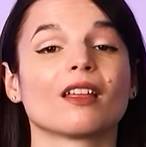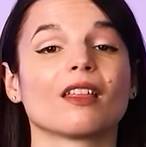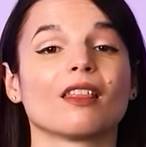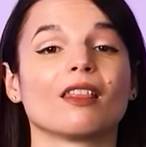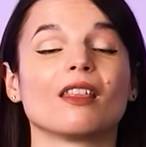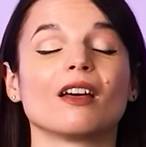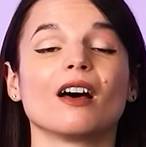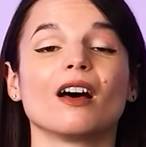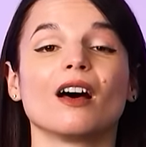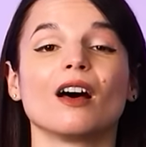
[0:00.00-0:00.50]

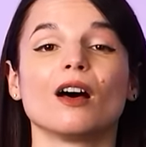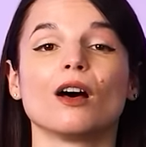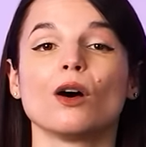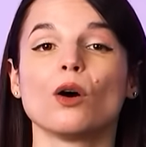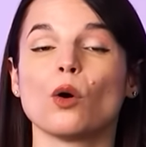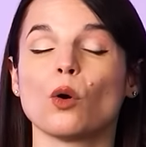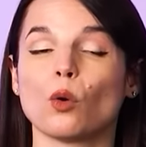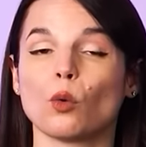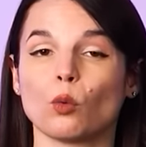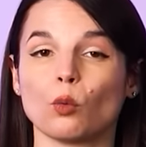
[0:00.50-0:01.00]
The
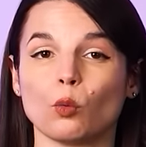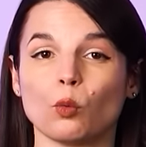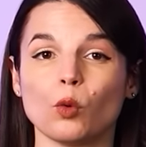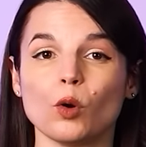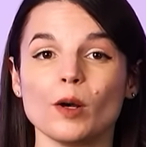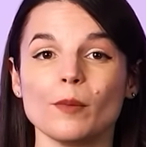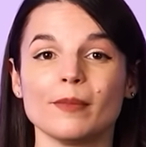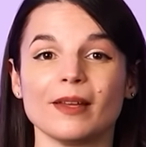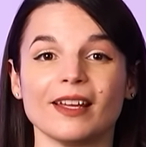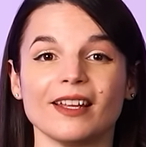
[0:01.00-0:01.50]

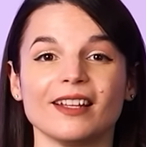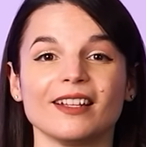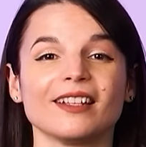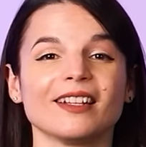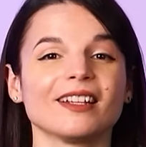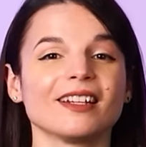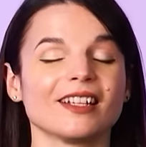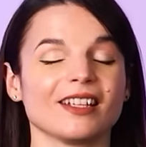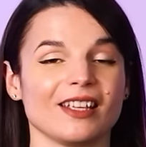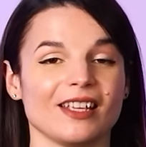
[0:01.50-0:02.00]

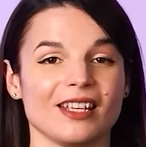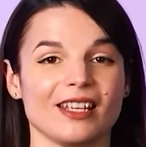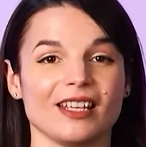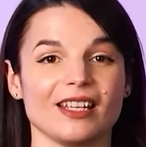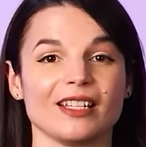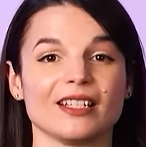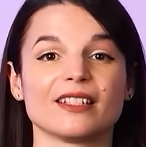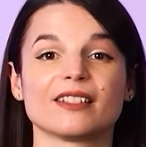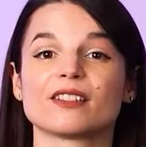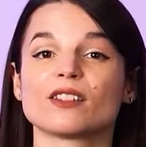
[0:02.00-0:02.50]
woman
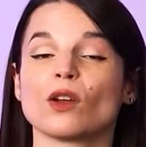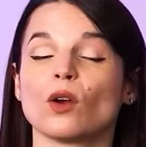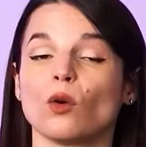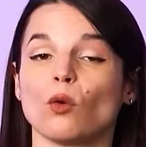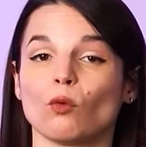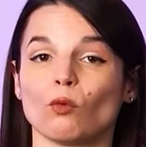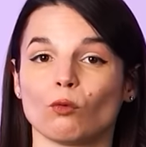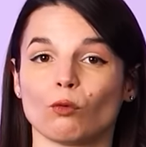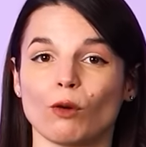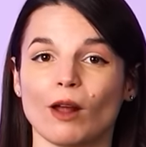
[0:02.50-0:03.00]
is
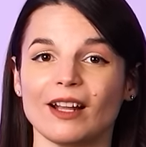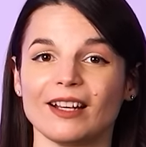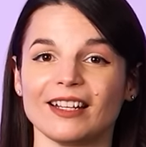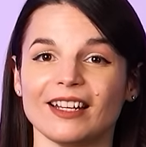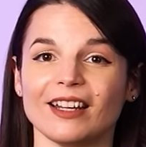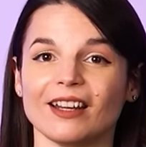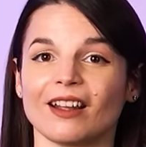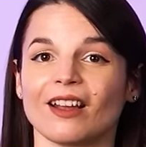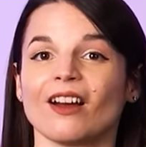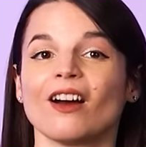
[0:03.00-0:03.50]

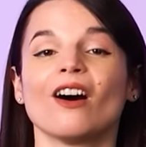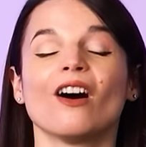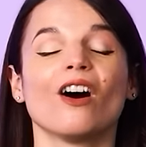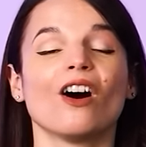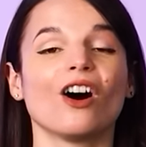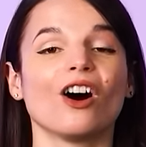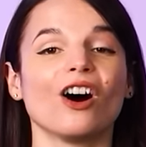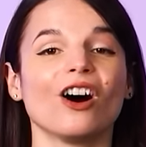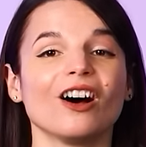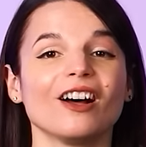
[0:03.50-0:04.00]
running
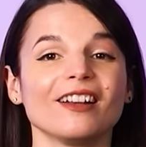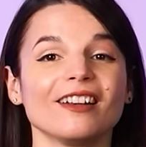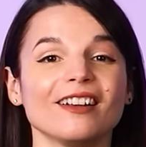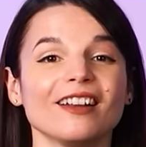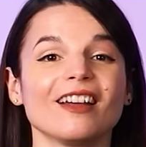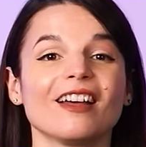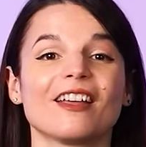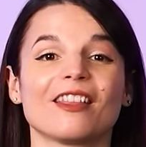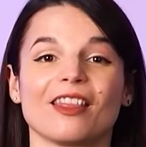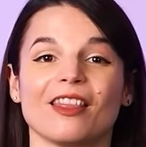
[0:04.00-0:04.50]

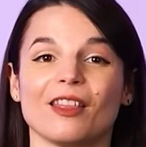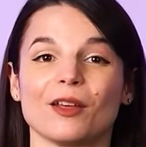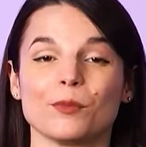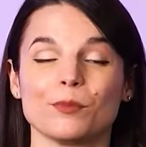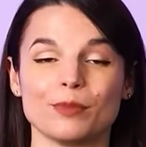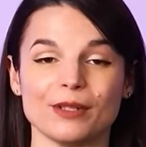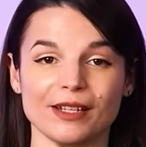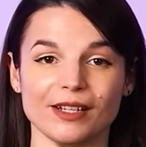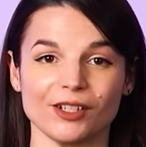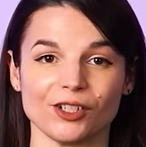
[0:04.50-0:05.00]
on the
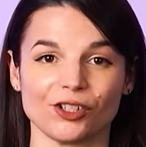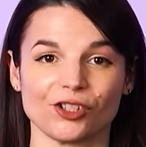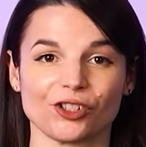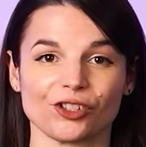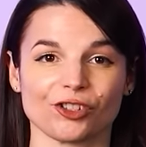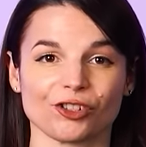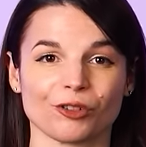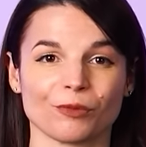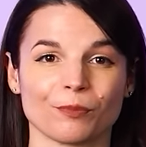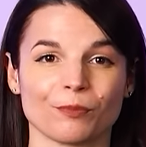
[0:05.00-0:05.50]

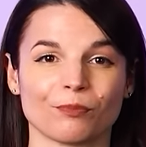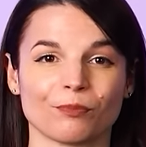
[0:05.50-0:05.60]
beach.